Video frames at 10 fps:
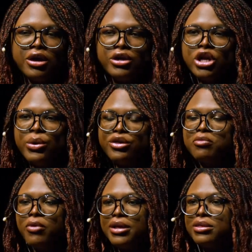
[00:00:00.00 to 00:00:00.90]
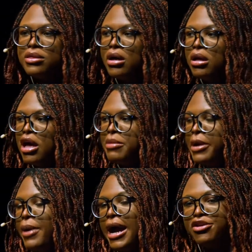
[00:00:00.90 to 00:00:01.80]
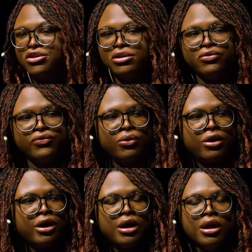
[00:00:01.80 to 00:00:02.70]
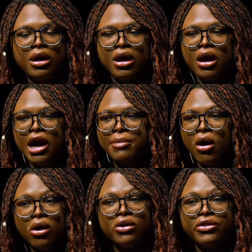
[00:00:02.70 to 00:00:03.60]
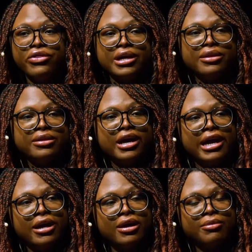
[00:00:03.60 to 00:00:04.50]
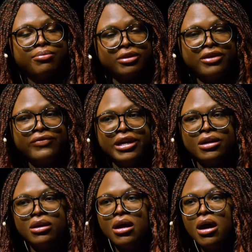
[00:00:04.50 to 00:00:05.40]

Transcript: you know, express a lot of my passion for all the things that I believe in.